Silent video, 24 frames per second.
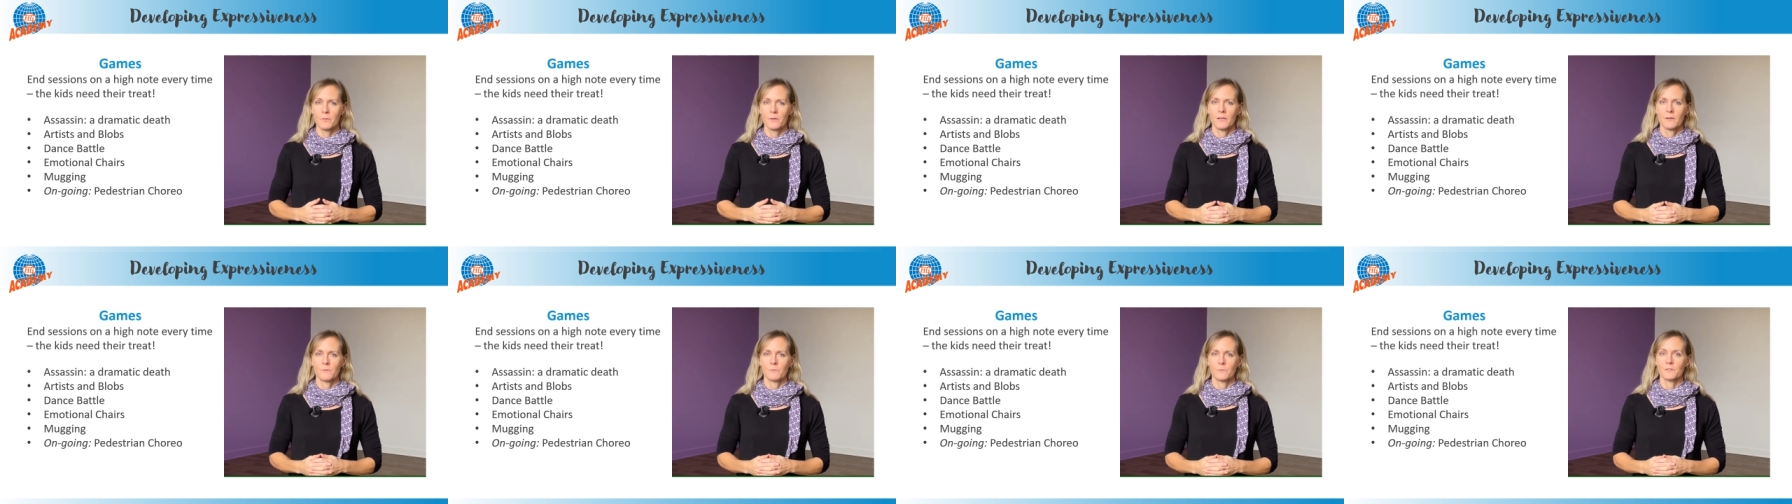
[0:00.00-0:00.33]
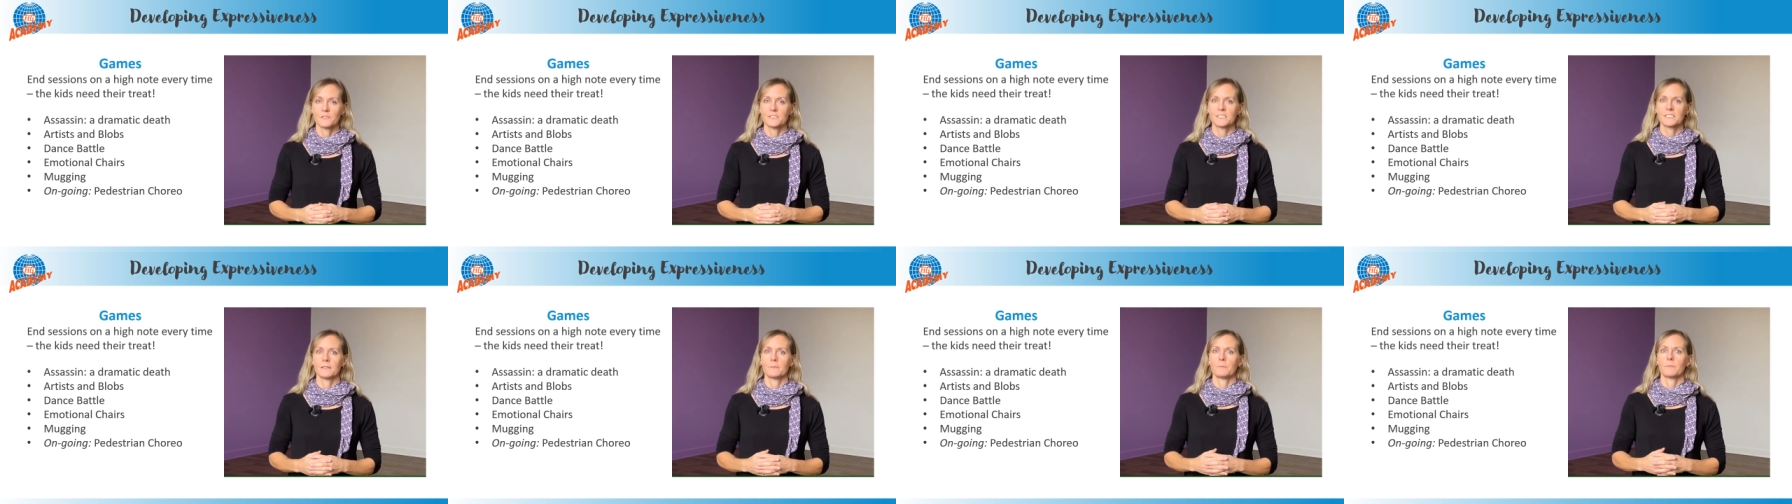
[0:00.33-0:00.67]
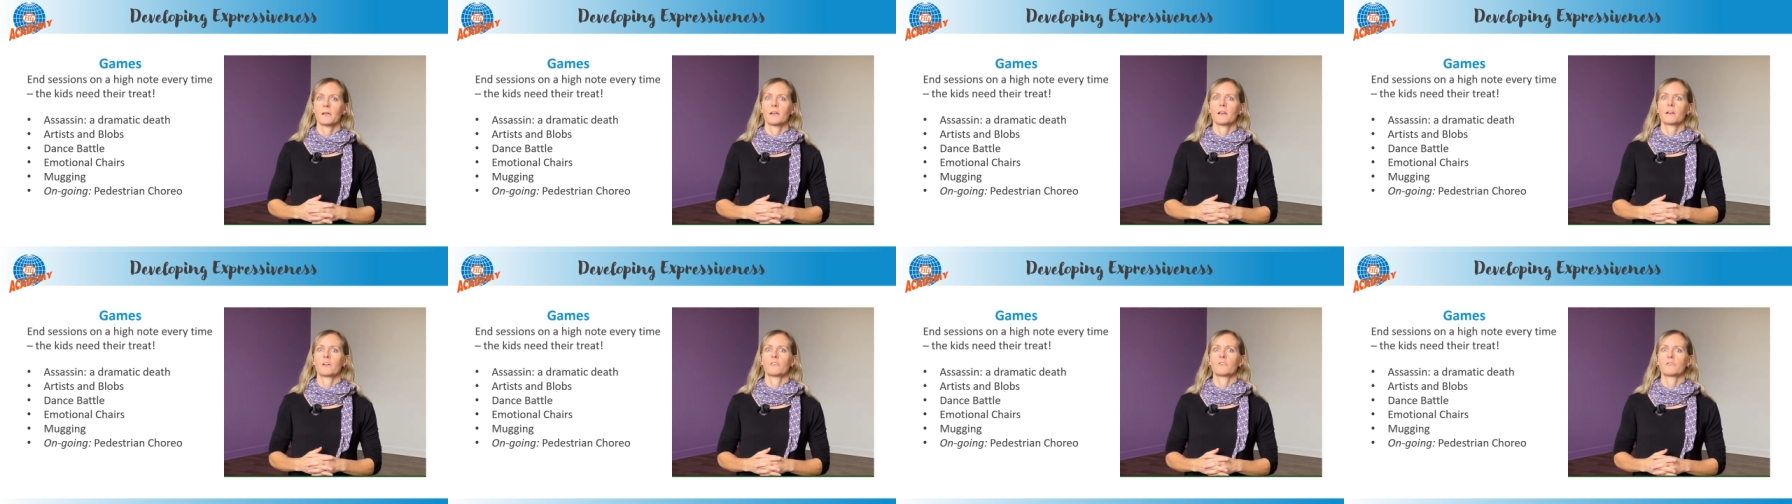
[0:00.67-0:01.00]
with some
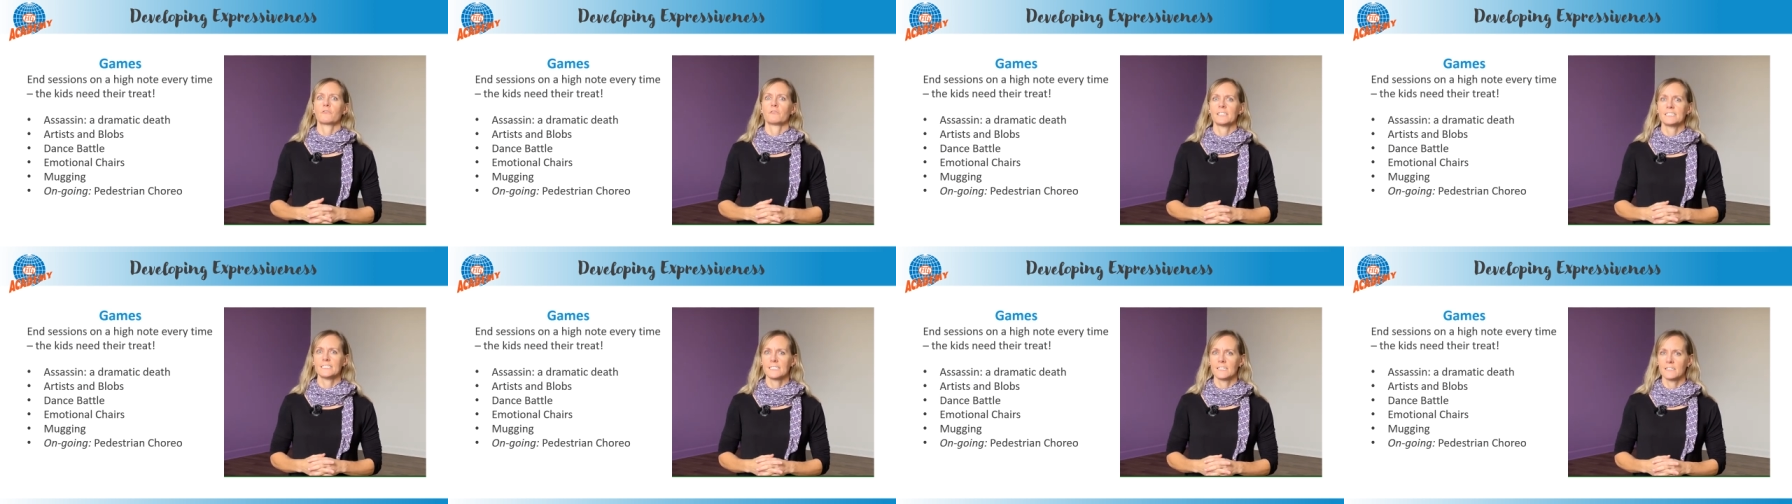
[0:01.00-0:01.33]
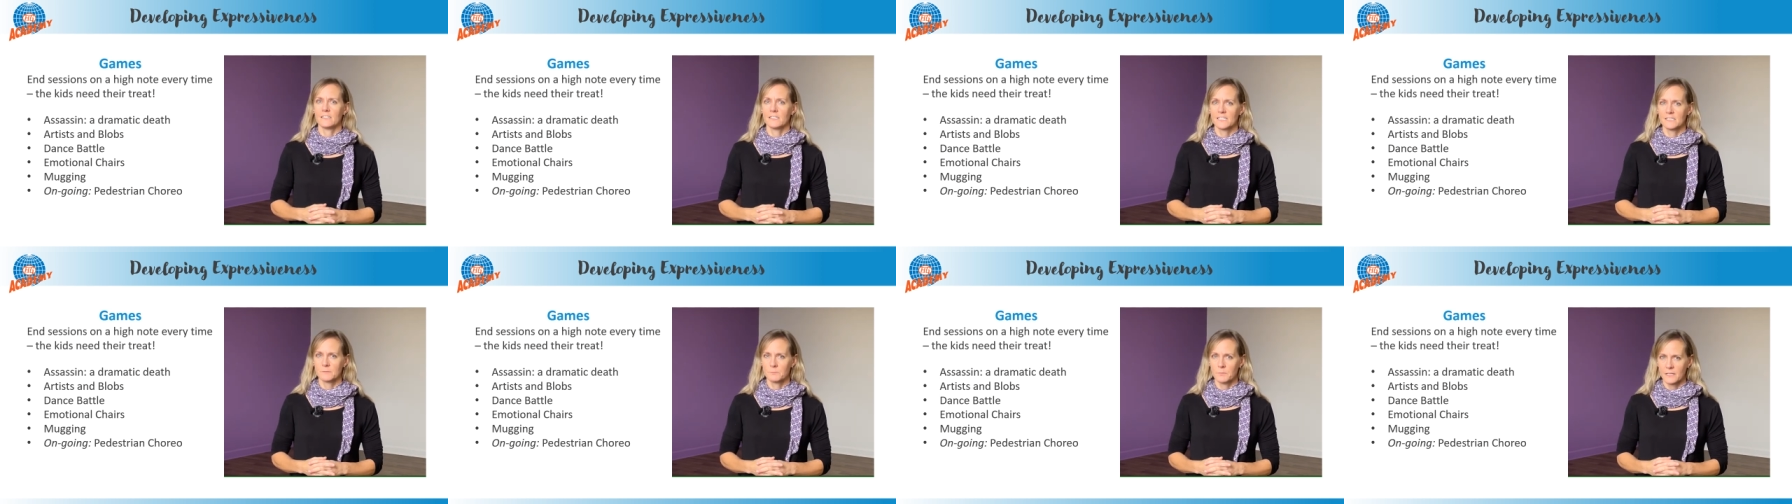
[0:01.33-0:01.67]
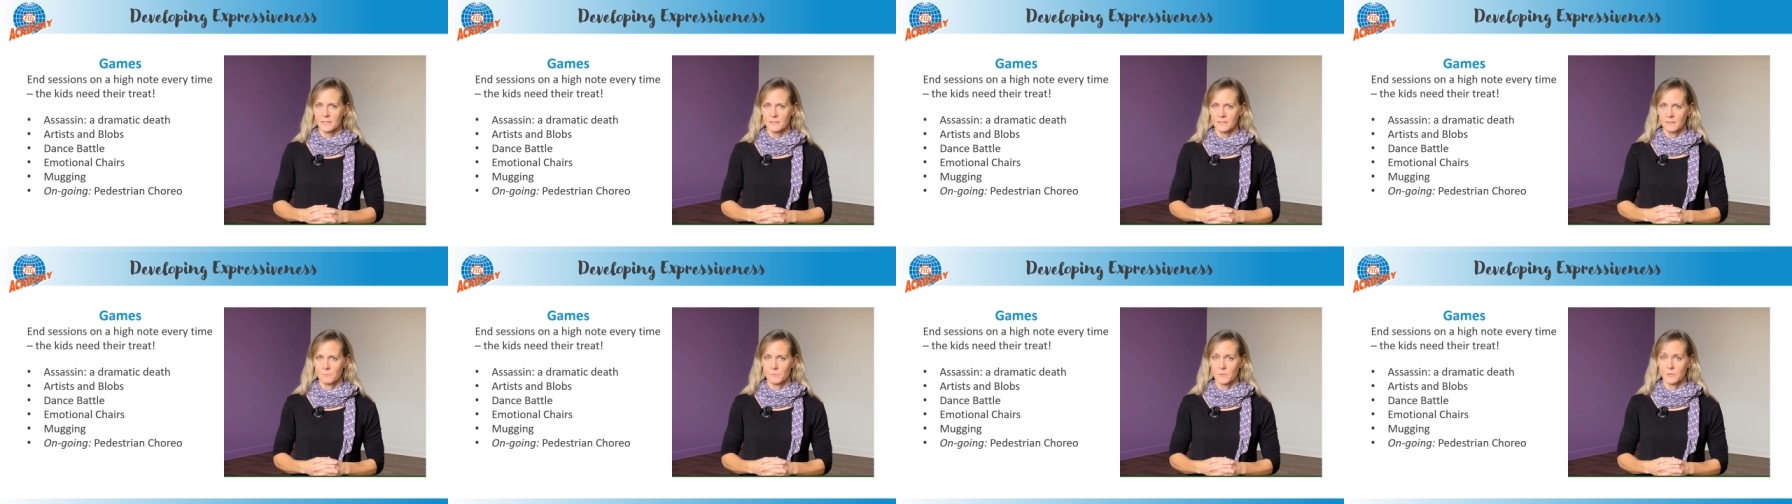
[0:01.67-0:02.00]
crazy
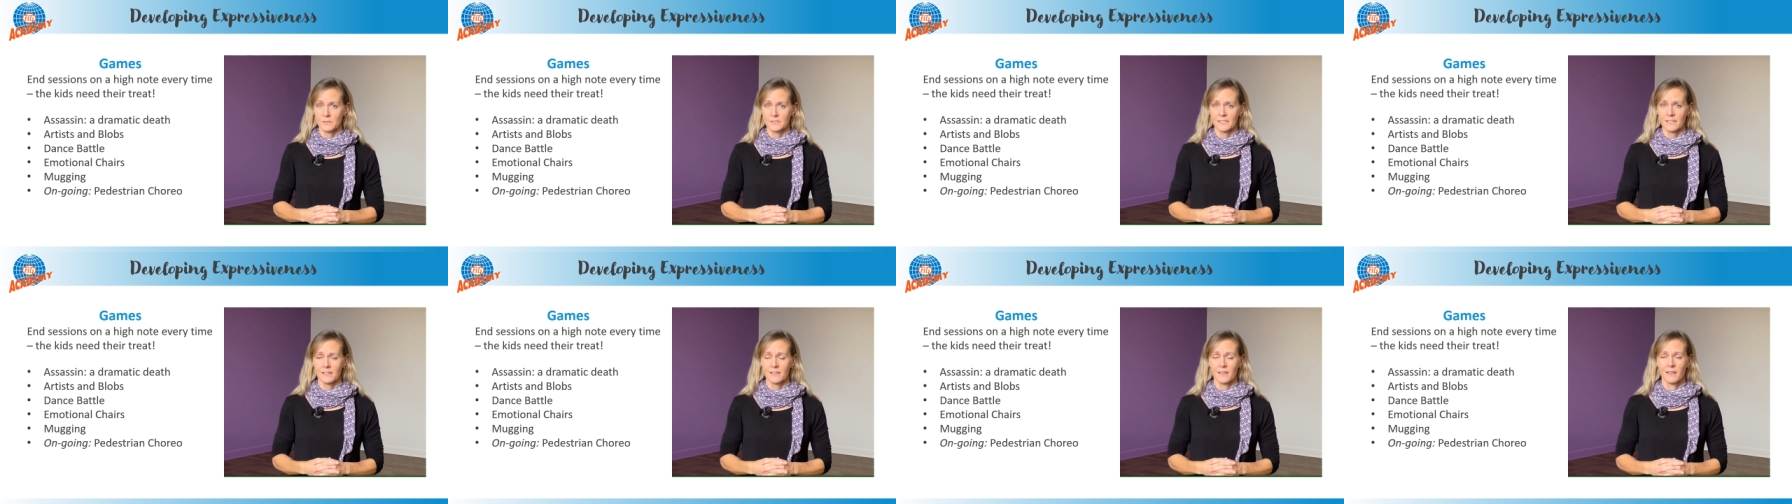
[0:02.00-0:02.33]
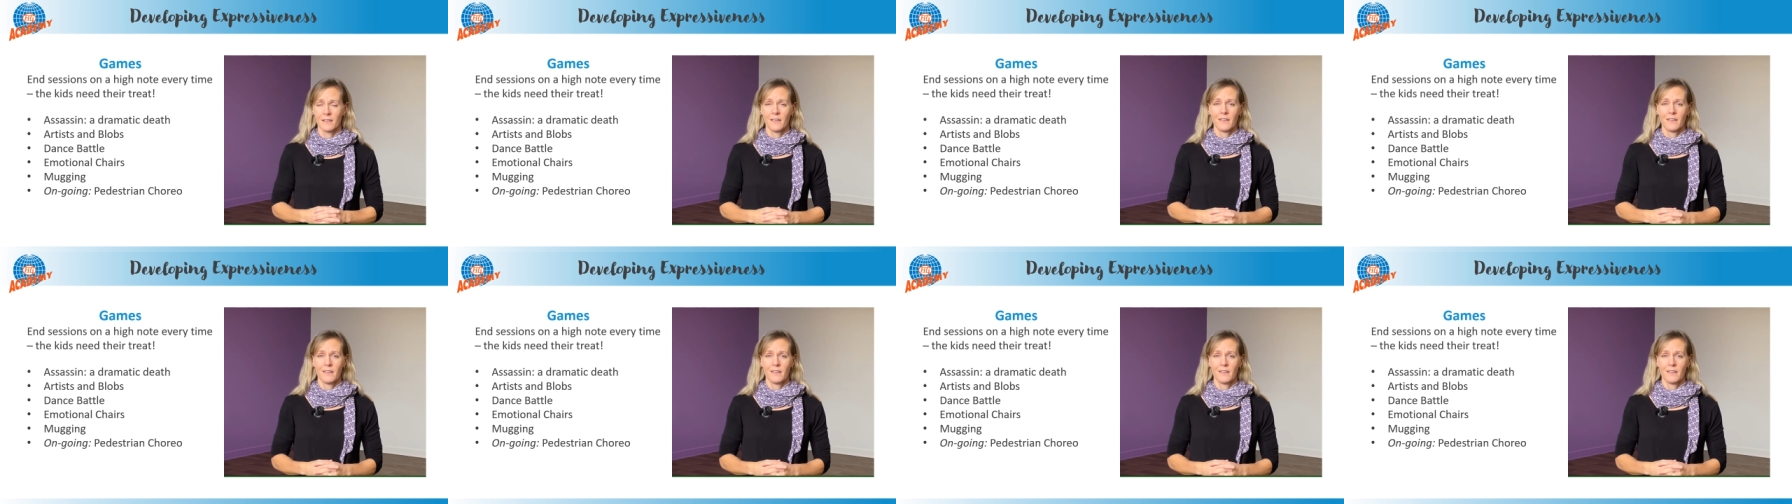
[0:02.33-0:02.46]
unexpected music.